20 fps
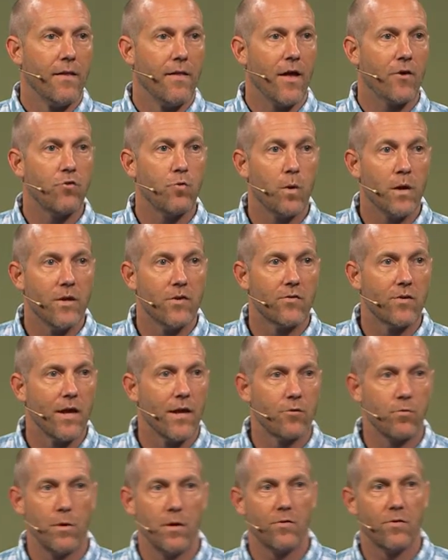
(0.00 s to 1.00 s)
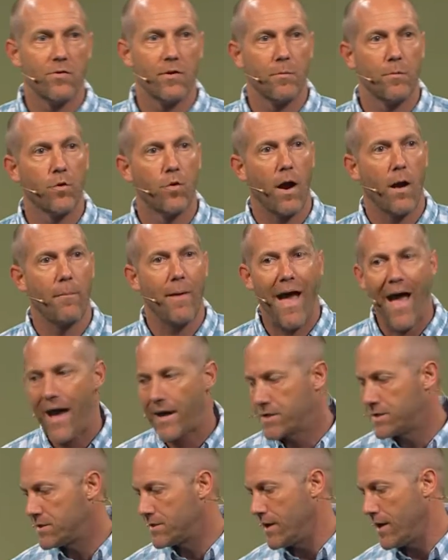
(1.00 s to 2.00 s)
That's what he says when he says, I'm the door. I'm
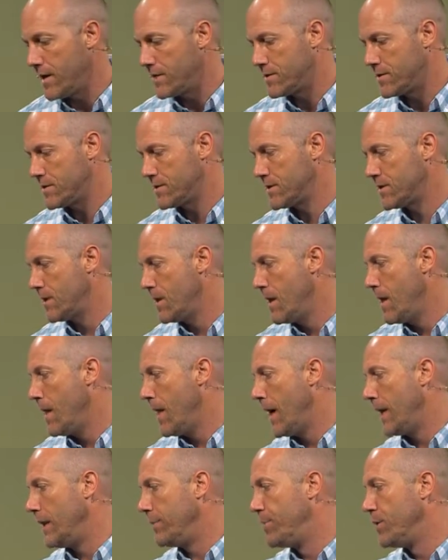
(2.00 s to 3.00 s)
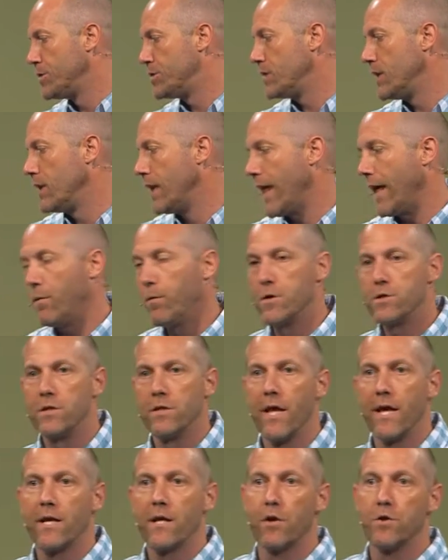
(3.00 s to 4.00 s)
access. And he puts it in language
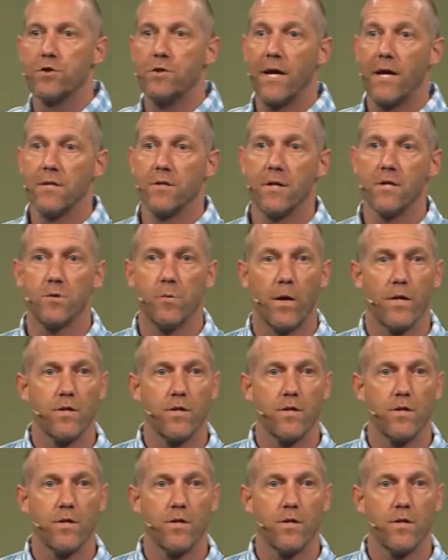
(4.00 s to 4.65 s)
that they can understand. So that's